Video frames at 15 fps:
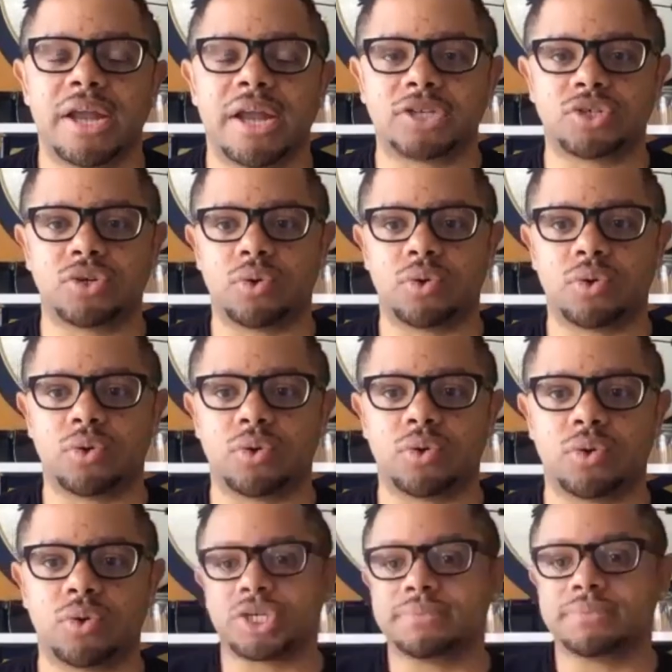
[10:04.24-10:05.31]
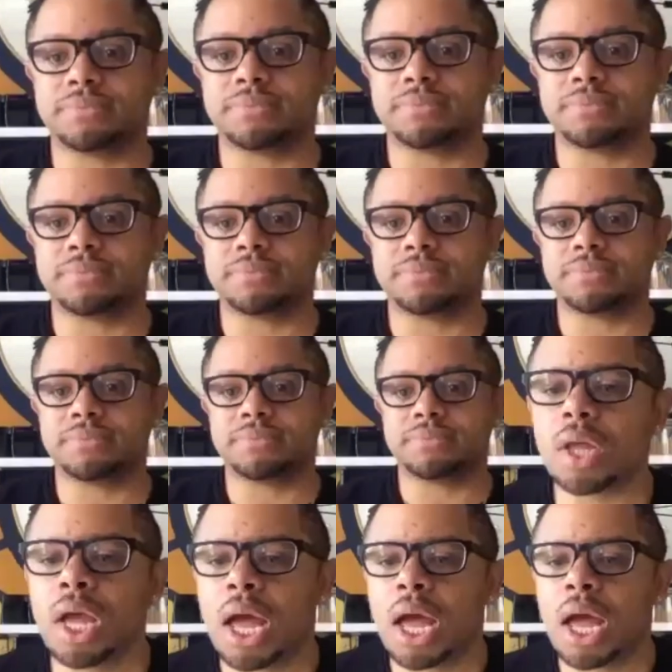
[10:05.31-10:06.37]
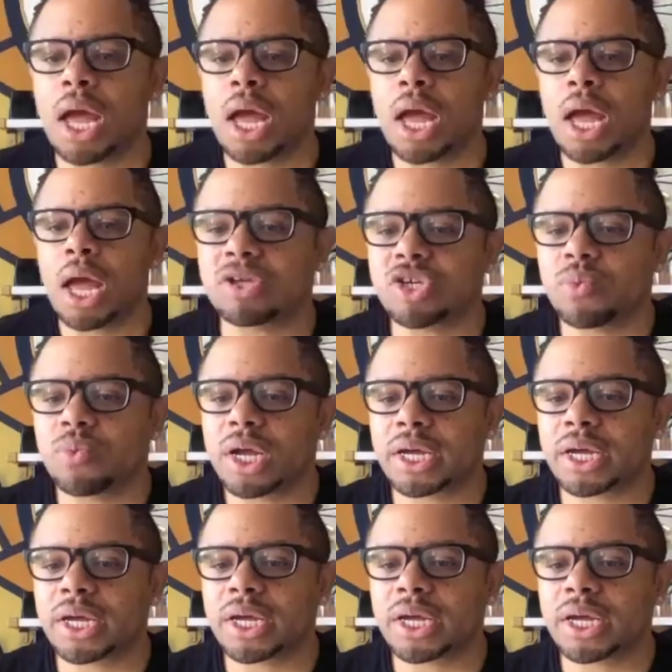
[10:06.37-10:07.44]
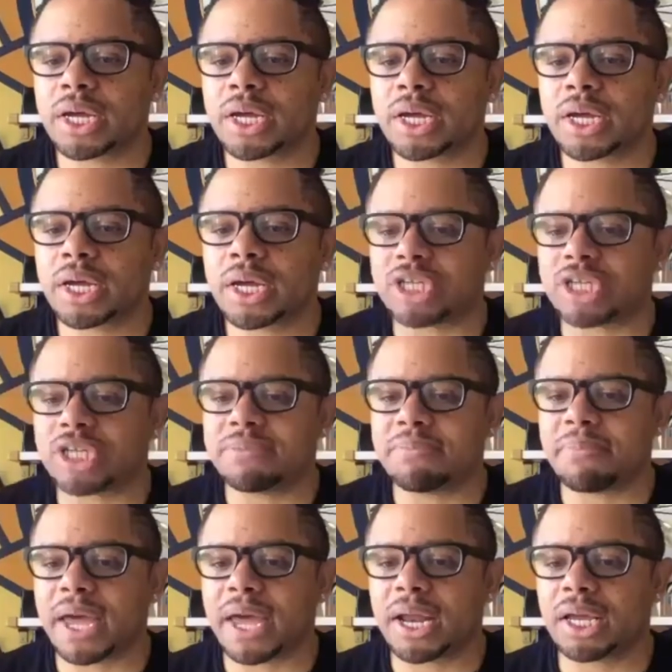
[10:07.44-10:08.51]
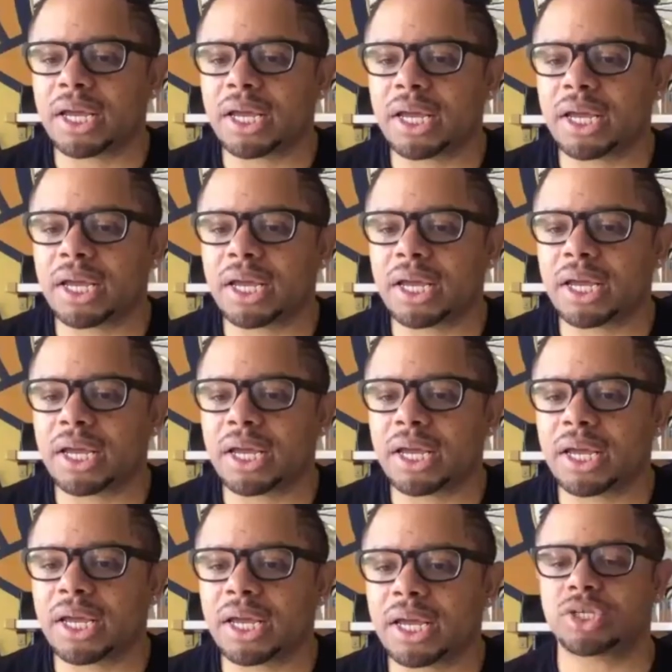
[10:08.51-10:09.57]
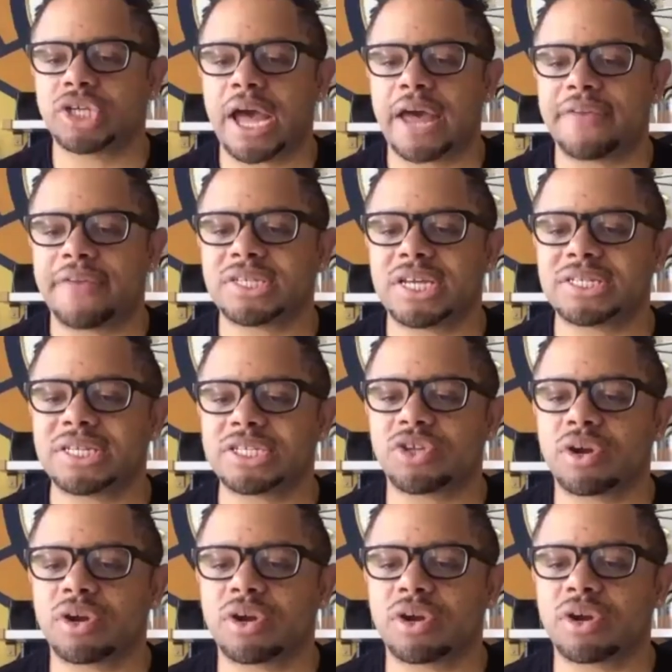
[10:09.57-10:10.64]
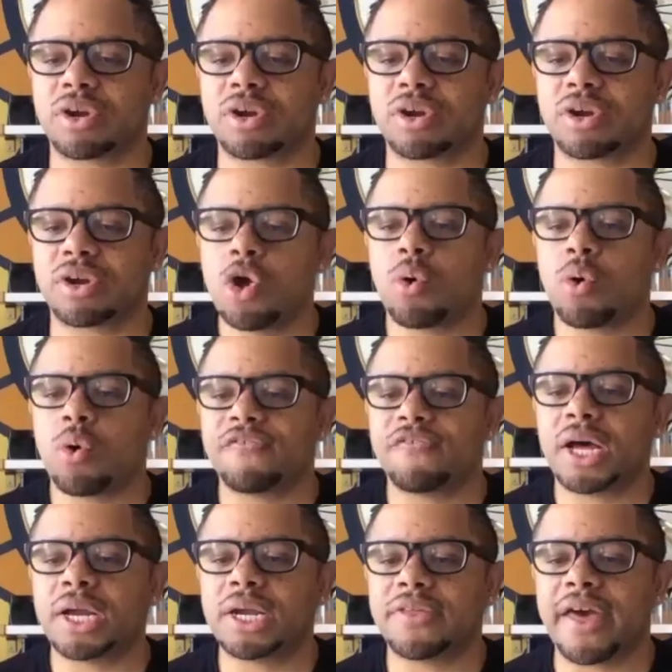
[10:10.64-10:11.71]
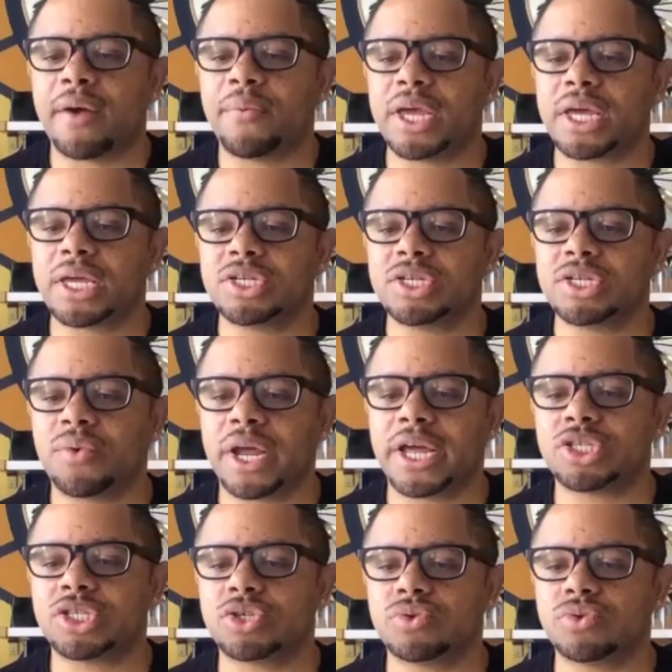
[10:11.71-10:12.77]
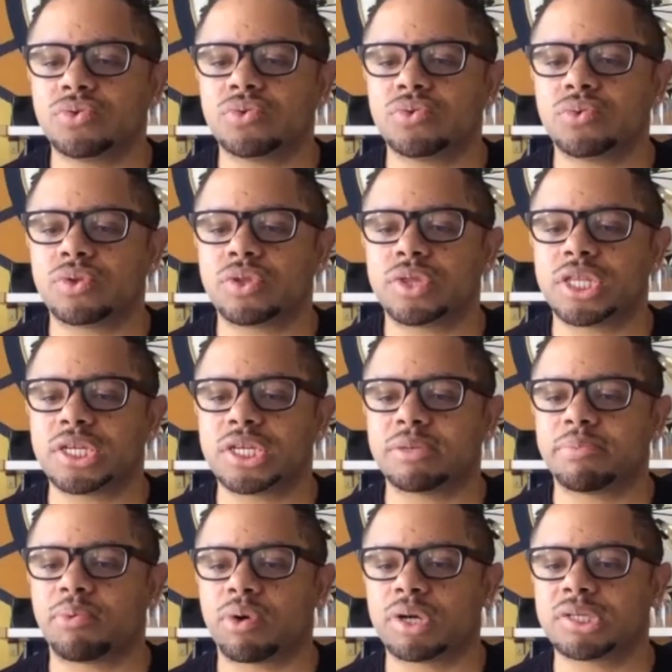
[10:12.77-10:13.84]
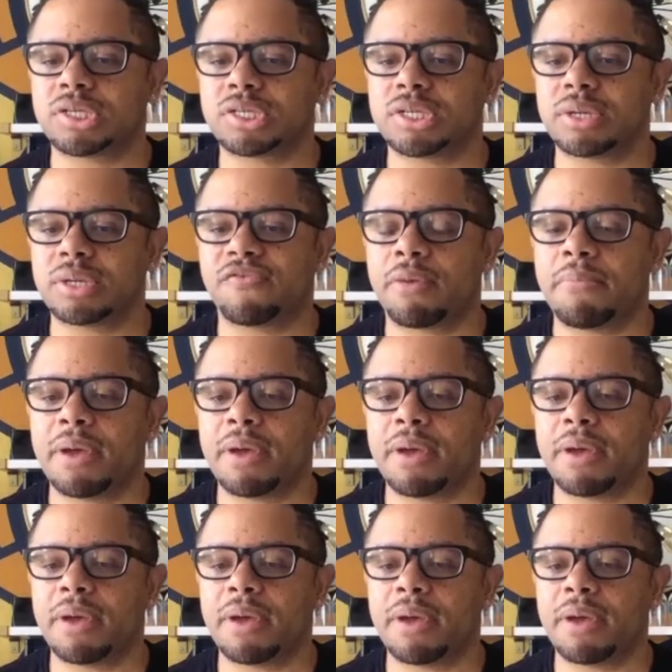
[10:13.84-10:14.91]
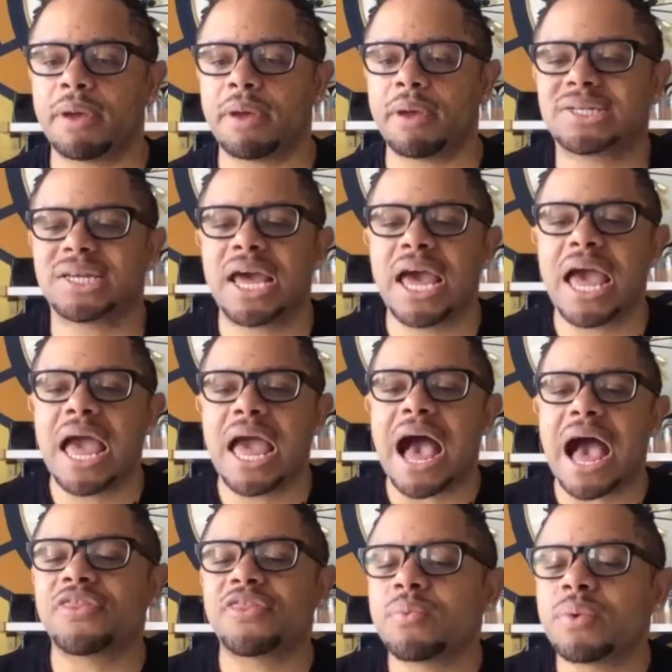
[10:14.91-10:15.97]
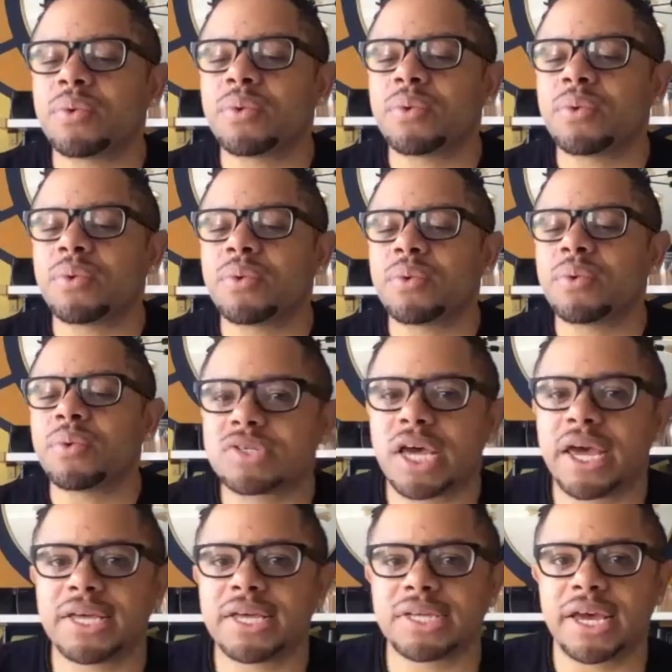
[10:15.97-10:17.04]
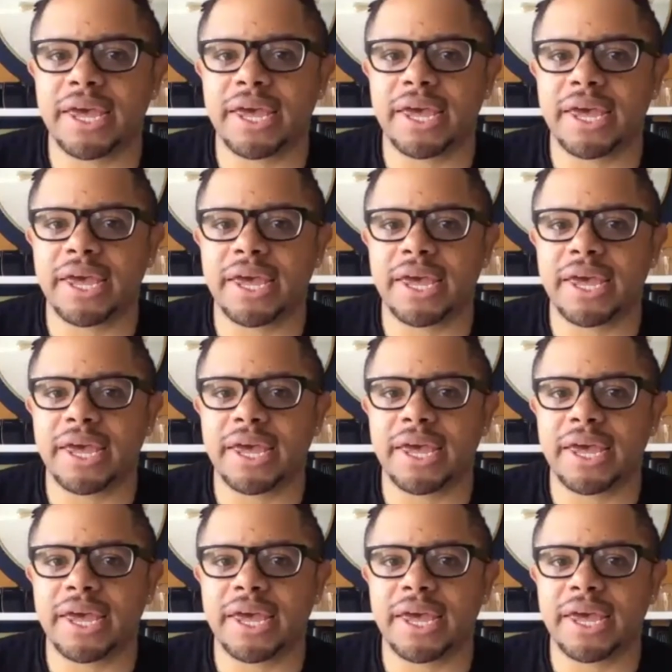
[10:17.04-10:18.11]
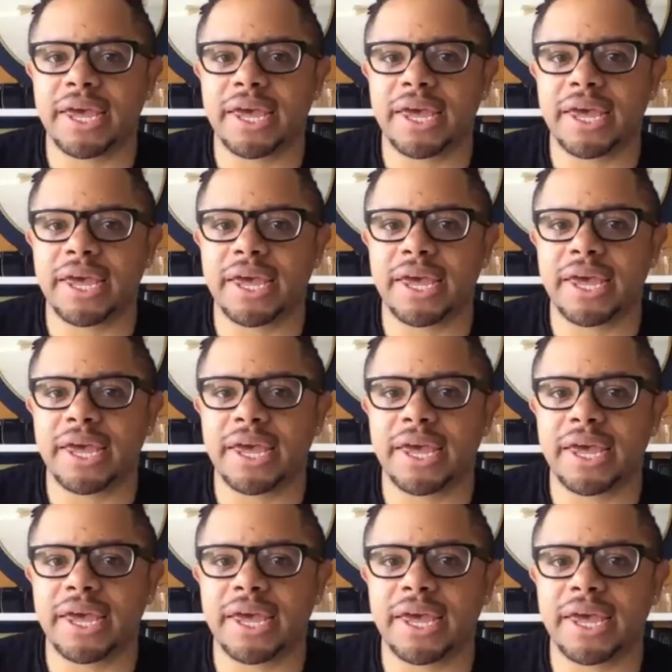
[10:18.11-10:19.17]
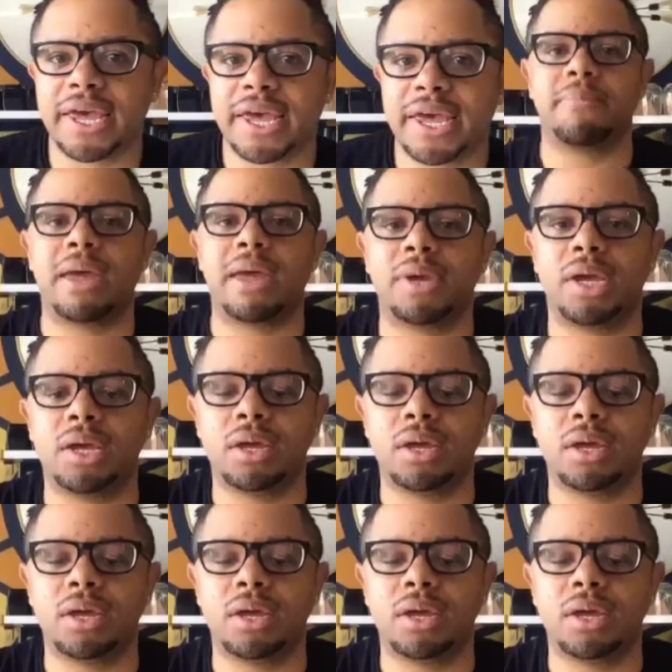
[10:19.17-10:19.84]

national organization. Also want to acknowledge, I see Manny here has a question in the chat that says, is there a place or fund that we can donate to this support system for members impacted? I think what I'm hearing you saying is like, do we have a fund or something that we can maybe